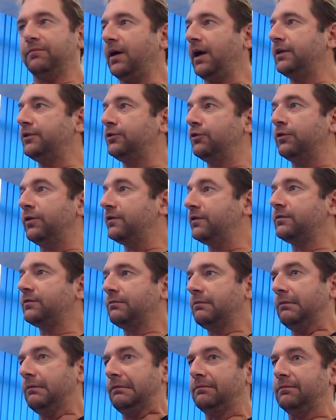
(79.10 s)
I do this.
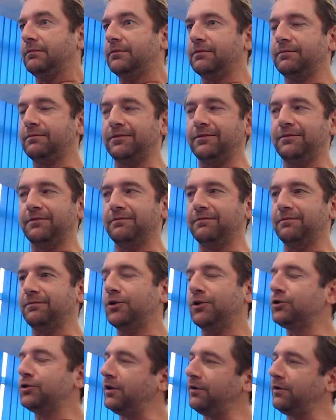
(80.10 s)

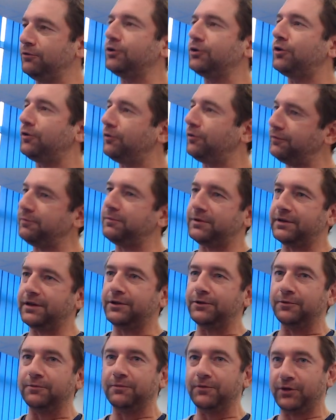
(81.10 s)
Not often, but I
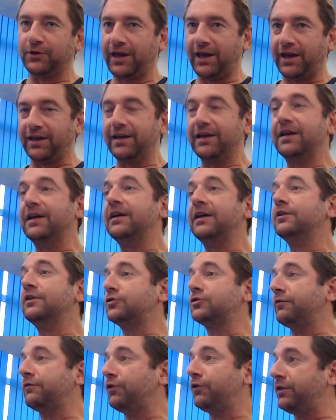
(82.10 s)
do. Okay,
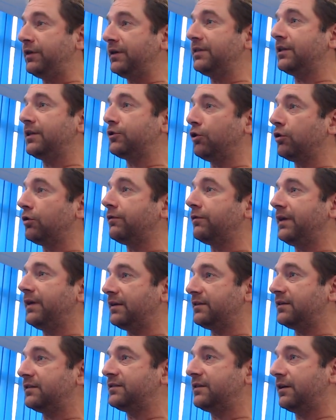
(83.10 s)
so if you think that all of the
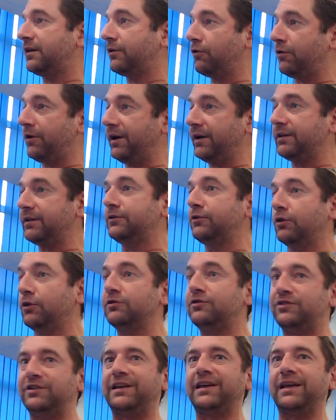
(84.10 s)
answers are correct,
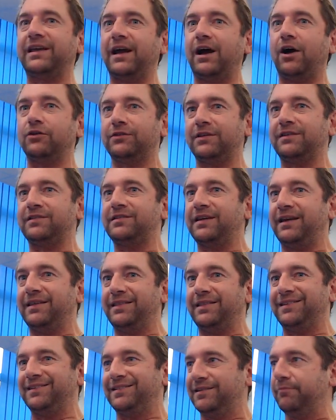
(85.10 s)
don't chicken out and say
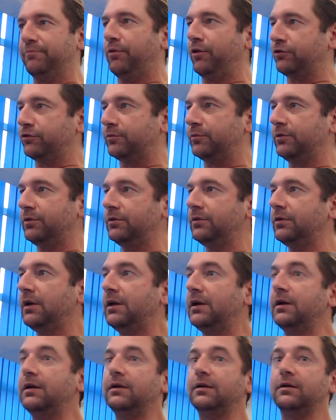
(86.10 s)
this is impossible.
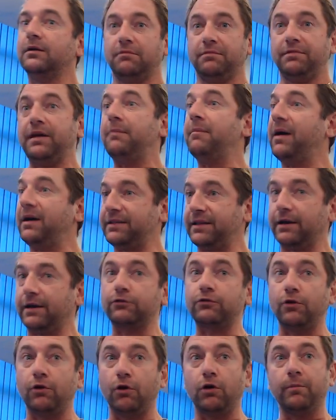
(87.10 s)
They might
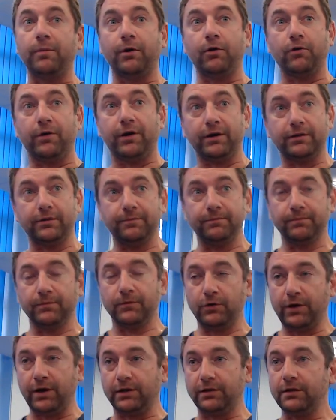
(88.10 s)
actually all be correct.
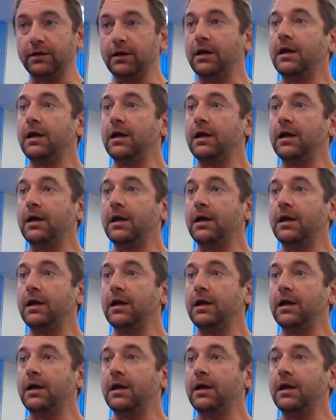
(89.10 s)
All right.